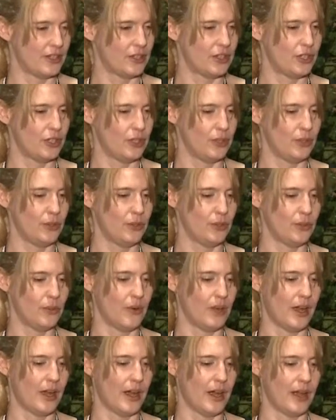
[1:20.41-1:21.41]
to
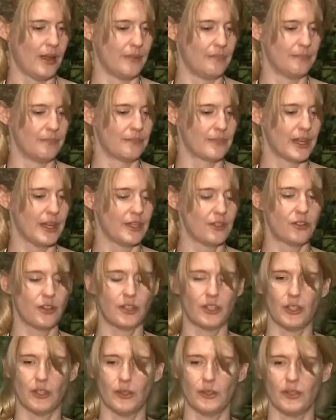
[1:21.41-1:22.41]

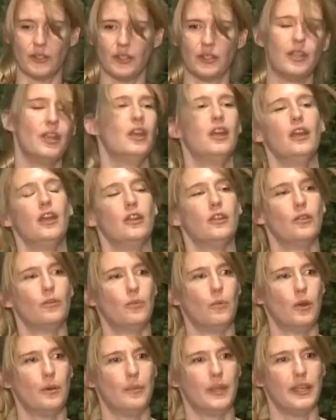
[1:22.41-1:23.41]
introduce the
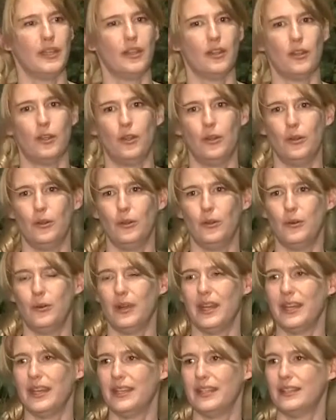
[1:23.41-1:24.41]
woman who
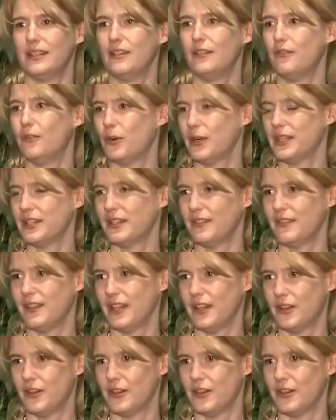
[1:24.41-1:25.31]
is the voice of the